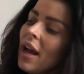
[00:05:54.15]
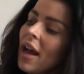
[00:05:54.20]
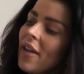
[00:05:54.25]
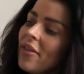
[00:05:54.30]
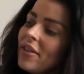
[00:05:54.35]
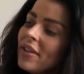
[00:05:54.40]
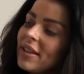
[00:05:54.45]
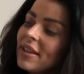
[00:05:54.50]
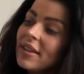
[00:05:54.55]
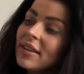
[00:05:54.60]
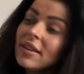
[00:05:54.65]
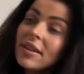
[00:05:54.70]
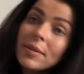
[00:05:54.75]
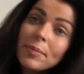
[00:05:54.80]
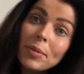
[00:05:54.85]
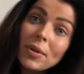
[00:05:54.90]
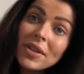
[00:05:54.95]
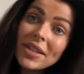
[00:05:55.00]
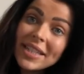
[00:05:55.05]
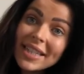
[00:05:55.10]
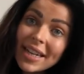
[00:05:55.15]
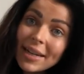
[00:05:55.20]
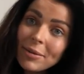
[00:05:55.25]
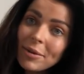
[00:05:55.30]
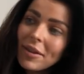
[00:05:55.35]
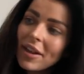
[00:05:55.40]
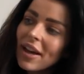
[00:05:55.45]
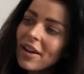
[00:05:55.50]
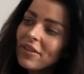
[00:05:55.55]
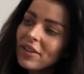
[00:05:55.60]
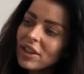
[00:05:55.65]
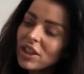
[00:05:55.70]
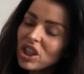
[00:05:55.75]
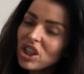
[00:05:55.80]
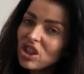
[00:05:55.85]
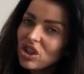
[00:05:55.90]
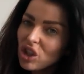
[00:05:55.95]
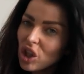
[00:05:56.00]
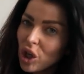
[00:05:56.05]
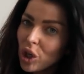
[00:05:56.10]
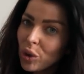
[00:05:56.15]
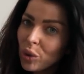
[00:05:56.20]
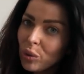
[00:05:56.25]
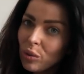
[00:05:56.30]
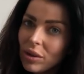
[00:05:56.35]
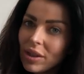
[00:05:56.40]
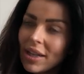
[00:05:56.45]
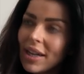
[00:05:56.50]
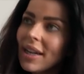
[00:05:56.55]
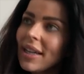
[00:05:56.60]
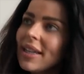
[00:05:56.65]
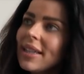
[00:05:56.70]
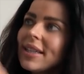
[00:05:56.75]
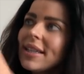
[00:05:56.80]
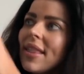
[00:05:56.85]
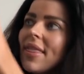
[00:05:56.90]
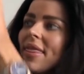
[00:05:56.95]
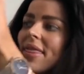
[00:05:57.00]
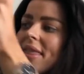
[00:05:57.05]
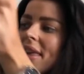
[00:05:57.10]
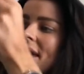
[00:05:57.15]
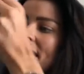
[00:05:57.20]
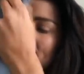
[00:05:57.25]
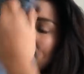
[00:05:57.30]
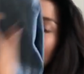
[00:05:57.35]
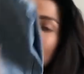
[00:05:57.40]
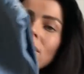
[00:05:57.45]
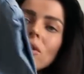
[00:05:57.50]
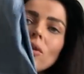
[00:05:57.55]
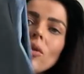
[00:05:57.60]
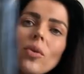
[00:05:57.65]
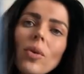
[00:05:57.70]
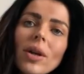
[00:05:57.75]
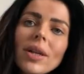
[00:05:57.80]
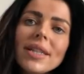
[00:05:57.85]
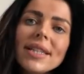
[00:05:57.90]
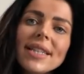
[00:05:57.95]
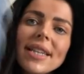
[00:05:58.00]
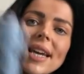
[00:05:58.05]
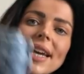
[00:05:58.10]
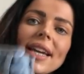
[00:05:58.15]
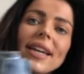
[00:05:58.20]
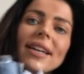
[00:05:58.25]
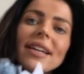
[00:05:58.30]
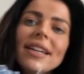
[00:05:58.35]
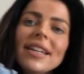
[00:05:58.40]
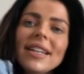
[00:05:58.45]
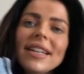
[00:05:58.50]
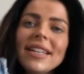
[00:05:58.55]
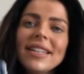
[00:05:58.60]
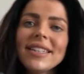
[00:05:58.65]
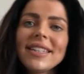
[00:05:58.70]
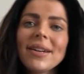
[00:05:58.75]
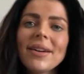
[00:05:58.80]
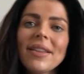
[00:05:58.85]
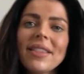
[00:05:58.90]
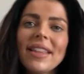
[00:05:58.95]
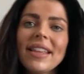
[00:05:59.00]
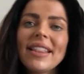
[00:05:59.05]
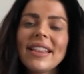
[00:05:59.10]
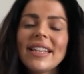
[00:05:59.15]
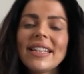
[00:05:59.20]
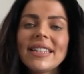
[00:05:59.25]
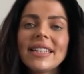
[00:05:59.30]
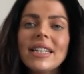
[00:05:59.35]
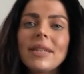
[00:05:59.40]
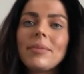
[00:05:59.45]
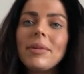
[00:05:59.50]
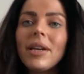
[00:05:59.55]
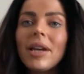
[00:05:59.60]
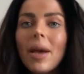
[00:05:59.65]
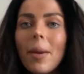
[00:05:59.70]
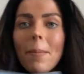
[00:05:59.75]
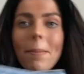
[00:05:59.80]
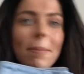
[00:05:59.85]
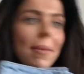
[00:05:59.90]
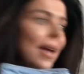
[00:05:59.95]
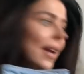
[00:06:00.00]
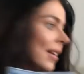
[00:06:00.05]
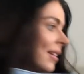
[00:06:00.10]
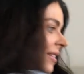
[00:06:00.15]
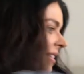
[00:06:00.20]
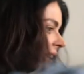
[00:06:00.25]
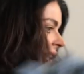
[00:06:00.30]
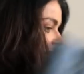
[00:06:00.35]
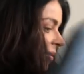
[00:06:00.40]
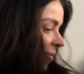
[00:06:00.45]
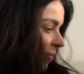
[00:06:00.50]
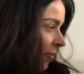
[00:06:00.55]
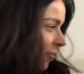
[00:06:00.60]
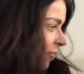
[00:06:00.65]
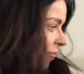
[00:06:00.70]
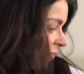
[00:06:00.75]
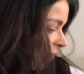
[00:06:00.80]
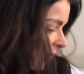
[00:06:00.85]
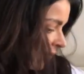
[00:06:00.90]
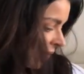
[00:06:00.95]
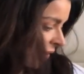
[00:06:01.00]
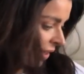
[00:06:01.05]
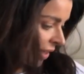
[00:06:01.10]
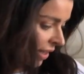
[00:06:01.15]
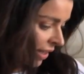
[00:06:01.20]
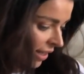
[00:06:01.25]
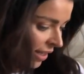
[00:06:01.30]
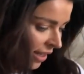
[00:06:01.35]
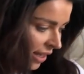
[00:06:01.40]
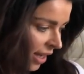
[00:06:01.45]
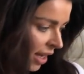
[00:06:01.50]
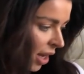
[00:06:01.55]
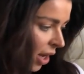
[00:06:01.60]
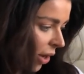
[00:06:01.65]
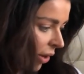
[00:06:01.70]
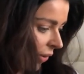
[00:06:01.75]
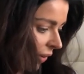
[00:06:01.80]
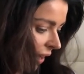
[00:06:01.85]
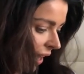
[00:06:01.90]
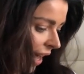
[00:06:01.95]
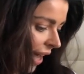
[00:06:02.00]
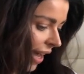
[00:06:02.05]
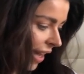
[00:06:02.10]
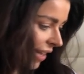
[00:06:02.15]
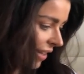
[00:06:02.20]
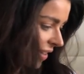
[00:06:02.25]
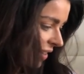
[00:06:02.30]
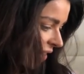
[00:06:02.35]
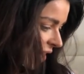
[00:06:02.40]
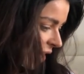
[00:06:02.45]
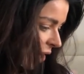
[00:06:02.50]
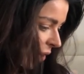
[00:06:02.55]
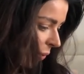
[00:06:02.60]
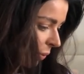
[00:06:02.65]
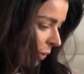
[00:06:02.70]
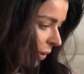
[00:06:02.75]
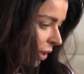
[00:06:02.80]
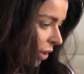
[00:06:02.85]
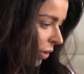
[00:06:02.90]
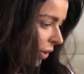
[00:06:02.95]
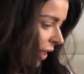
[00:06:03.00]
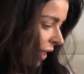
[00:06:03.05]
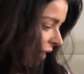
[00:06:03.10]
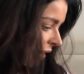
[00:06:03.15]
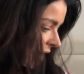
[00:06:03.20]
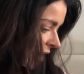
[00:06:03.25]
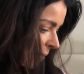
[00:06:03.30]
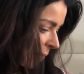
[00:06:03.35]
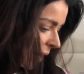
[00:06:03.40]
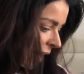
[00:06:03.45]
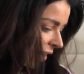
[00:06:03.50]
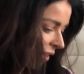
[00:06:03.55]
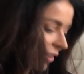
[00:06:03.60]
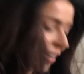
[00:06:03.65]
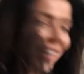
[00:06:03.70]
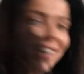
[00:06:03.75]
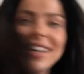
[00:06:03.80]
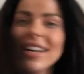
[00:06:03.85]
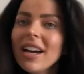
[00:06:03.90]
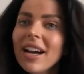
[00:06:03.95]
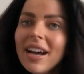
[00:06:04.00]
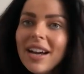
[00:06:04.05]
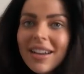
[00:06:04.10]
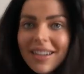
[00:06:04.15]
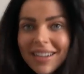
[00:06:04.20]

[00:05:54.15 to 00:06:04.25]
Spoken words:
And the denim on that feels so nice and thick and good quality. So I think these are gonna be amazing. Okay, so looking at this pile here,